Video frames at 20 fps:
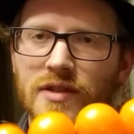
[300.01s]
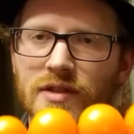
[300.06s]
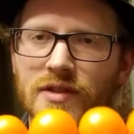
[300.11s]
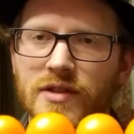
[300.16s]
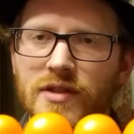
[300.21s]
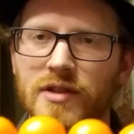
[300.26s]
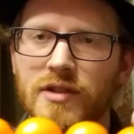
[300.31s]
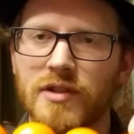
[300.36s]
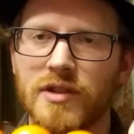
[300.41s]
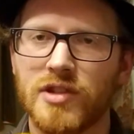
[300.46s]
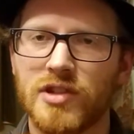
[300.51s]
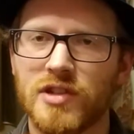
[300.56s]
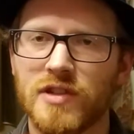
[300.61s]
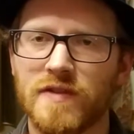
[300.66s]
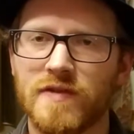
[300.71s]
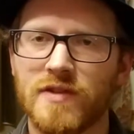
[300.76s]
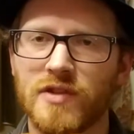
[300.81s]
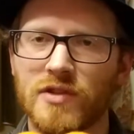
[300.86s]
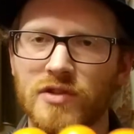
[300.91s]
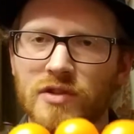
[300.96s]
So I should
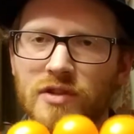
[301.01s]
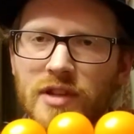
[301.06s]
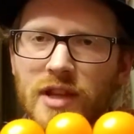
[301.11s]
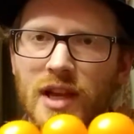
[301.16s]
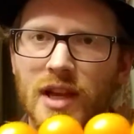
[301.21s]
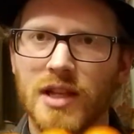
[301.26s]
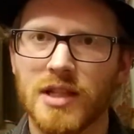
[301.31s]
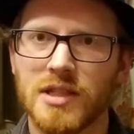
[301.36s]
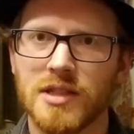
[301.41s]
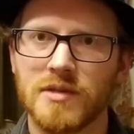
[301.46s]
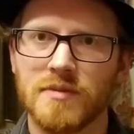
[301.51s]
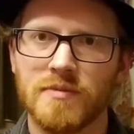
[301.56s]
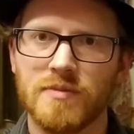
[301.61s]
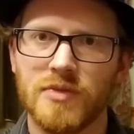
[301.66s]
have told you that